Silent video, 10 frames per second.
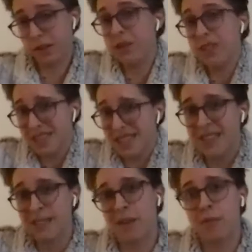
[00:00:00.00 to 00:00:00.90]
there's a
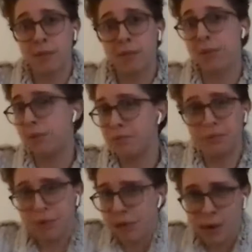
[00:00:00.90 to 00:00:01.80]
decent amount of people who
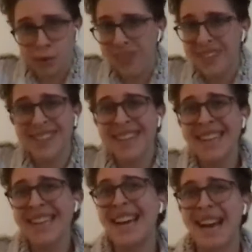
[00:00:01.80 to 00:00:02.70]
don't.
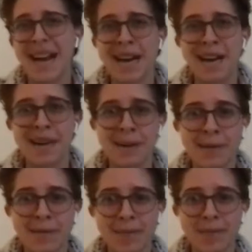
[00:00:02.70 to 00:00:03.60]

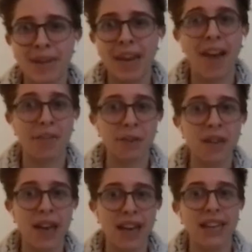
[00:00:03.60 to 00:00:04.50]
But
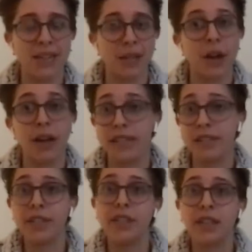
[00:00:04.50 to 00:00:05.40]
after that, it gets a lot
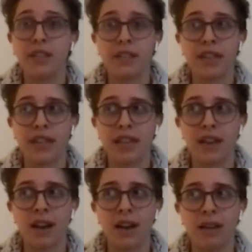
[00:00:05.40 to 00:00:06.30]
easier.
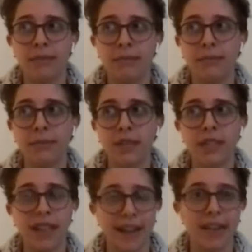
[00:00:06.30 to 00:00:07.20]
Like
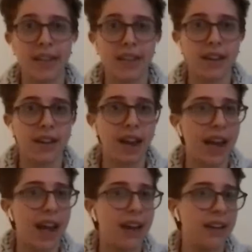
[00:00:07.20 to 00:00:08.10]
second year,
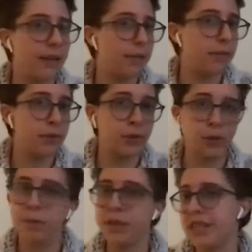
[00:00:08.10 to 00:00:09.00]
I had a
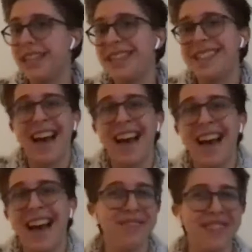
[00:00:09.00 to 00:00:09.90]
super easy
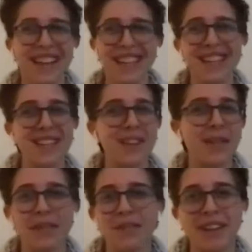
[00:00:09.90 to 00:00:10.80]
time finding a
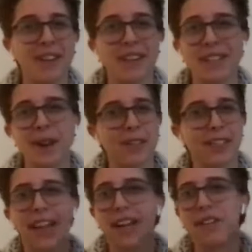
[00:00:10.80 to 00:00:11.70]
co-op term. I don't know, the
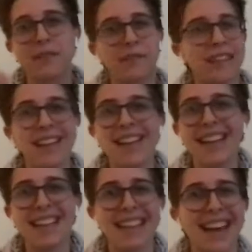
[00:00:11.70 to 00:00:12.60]
stars aligned for me
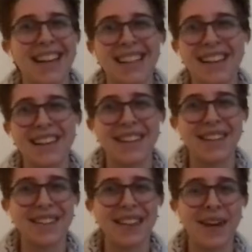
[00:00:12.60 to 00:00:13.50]
that
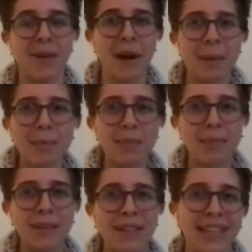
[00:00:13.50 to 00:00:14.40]
co-op,
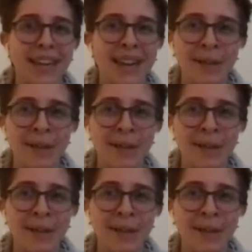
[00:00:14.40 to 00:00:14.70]
but